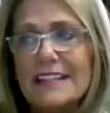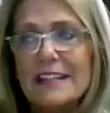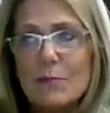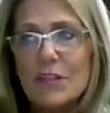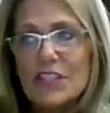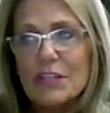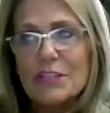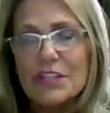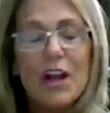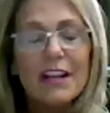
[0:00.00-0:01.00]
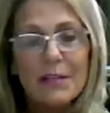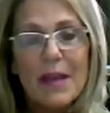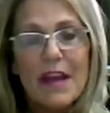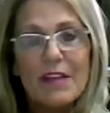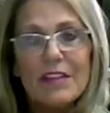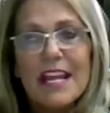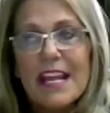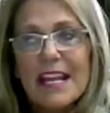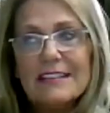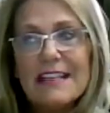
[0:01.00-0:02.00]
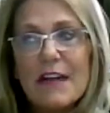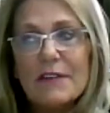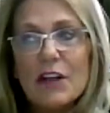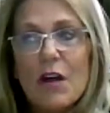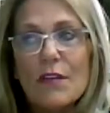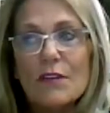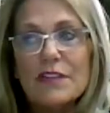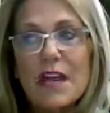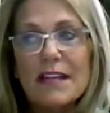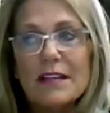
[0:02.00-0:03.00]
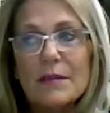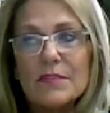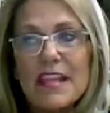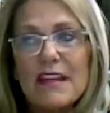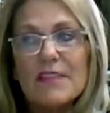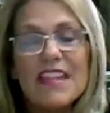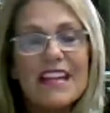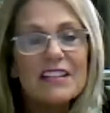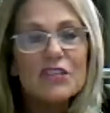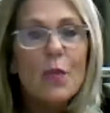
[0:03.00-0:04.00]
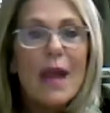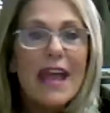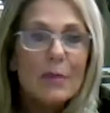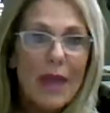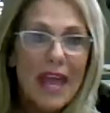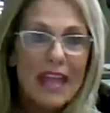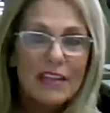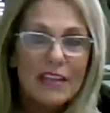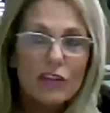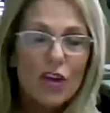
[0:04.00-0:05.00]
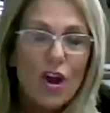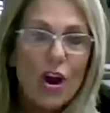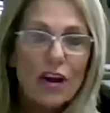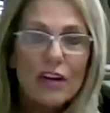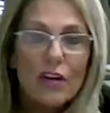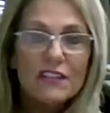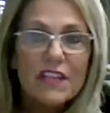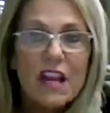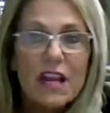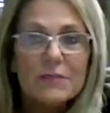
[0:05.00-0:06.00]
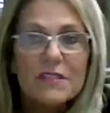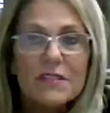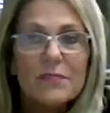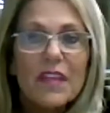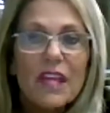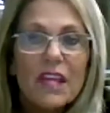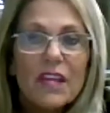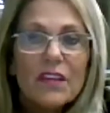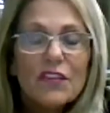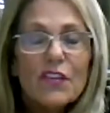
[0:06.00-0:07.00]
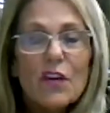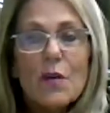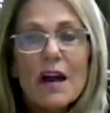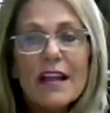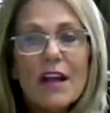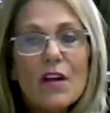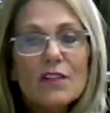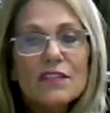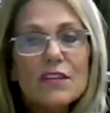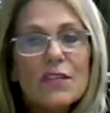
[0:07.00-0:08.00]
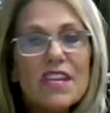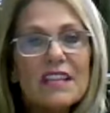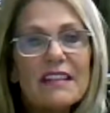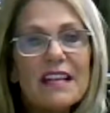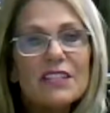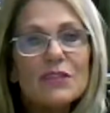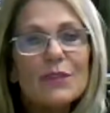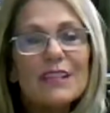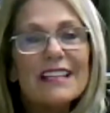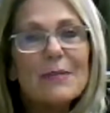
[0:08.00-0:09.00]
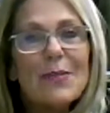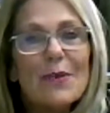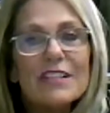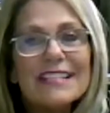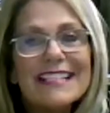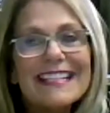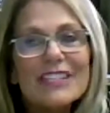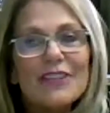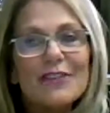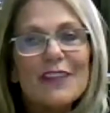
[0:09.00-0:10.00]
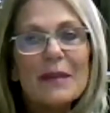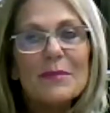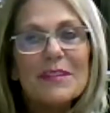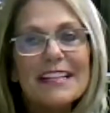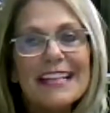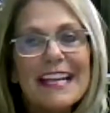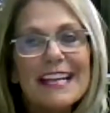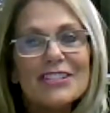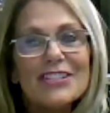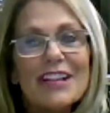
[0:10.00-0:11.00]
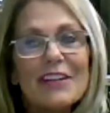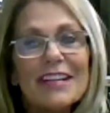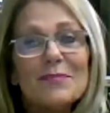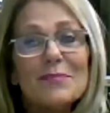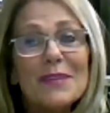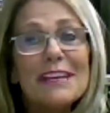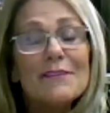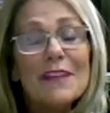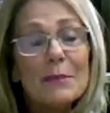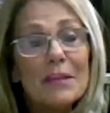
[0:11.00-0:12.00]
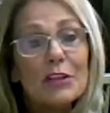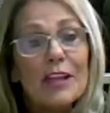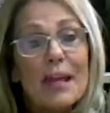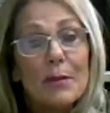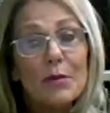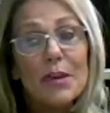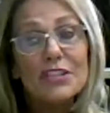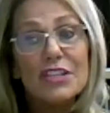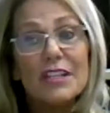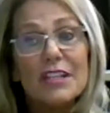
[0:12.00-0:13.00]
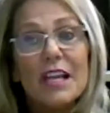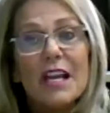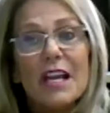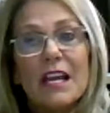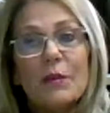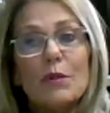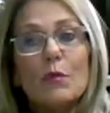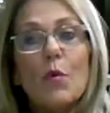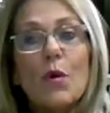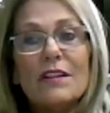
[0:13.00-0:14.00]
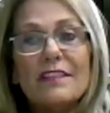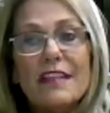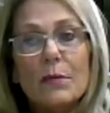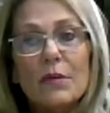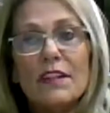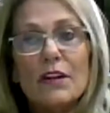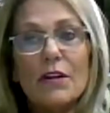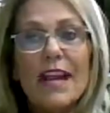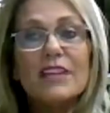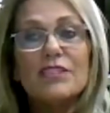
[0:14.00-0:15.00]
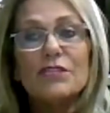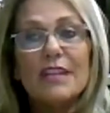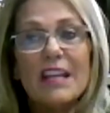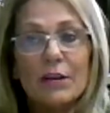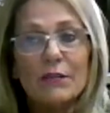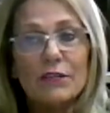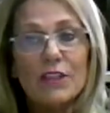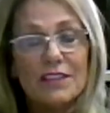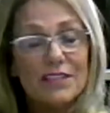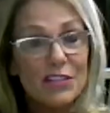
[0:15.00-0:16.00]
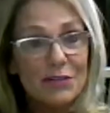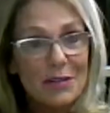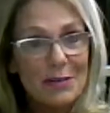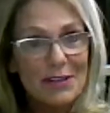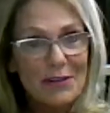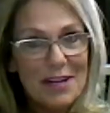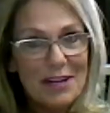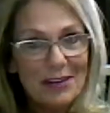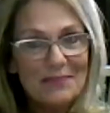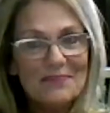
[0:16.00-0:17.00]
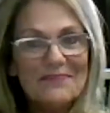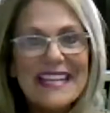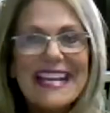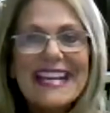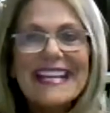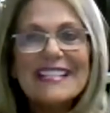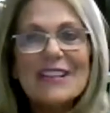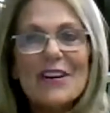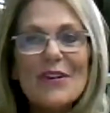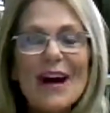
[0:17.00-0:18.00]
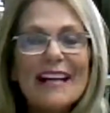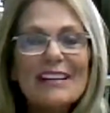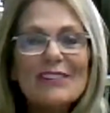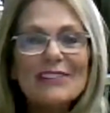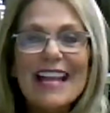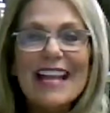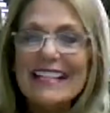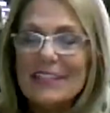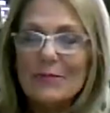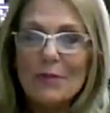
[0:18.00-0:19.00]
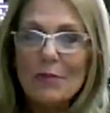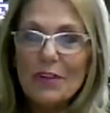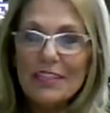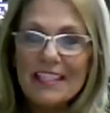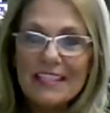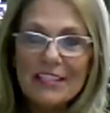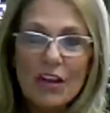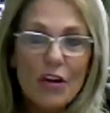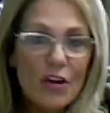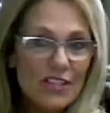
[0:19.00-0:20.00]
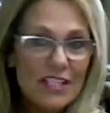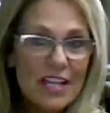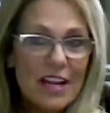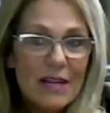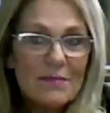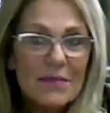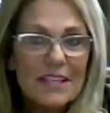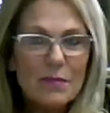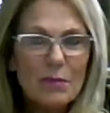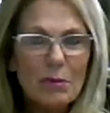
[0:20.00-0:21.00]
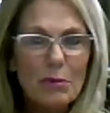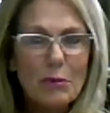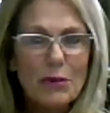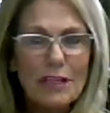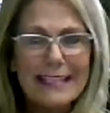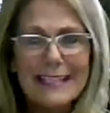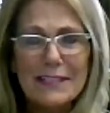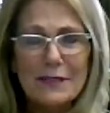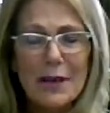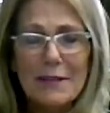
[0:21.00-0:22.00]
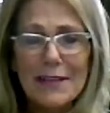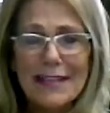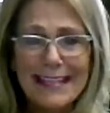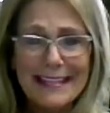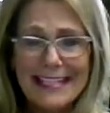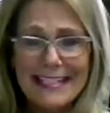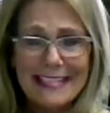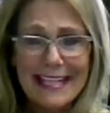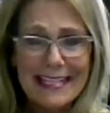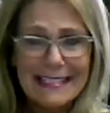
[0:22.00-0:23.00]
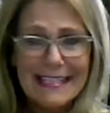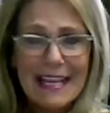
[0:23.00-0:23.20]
And what she was talking about is having all those items, having that swag bag in your car at all times. So I also think that it's really important to get your family engaged. Now it can be a family collaboration and reward them when they're extra careful not to scream in your ear. So I don't like to reward kids all the time because we're rewarding kids for everything these days.